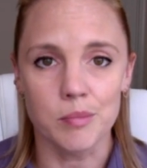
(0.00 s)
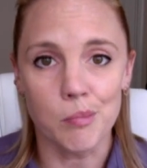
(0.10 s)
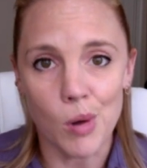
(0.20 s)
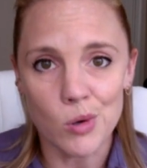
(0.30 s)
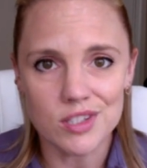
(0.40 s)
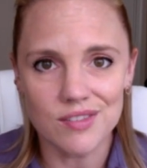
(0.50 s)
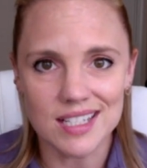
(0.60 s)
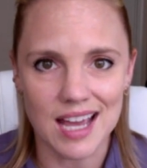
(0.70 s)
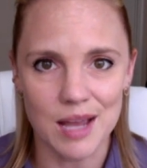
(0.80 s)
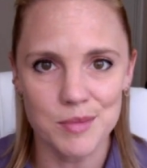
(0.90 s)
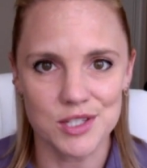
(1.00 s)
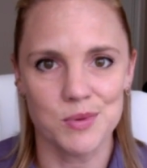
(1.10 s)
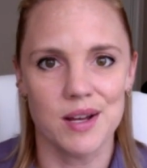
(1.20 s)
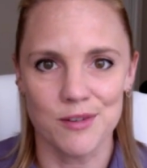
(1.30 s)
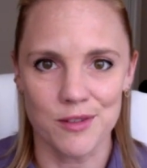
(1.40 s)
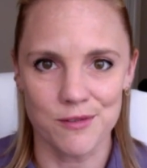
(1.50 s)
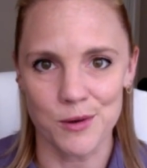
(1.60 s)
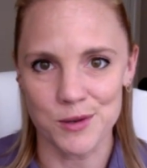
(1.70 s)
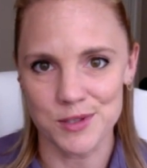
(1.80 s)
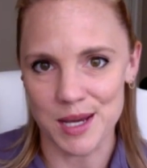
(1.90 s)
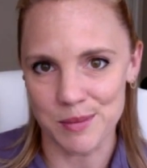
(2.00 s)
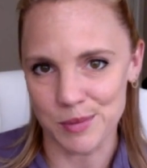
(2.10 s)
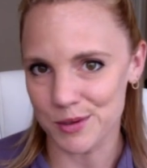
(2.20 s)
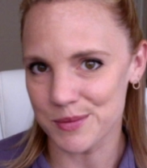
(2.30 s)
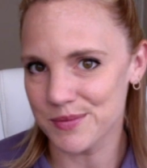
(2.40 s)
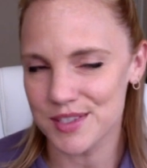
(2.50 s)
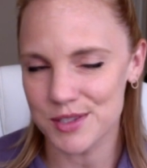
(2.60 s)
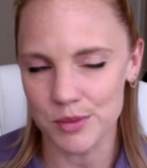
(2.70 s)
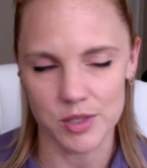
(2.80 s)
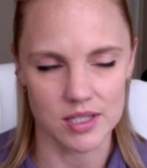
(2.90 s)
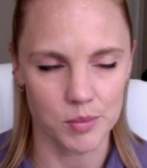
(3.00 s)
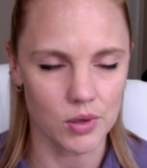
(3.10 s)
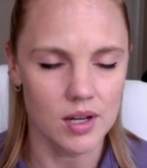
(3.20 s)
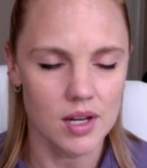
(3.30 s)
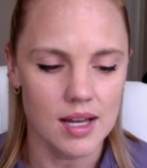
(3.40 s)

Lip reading: most of that time is just waiting for the photos to upload. Super simple.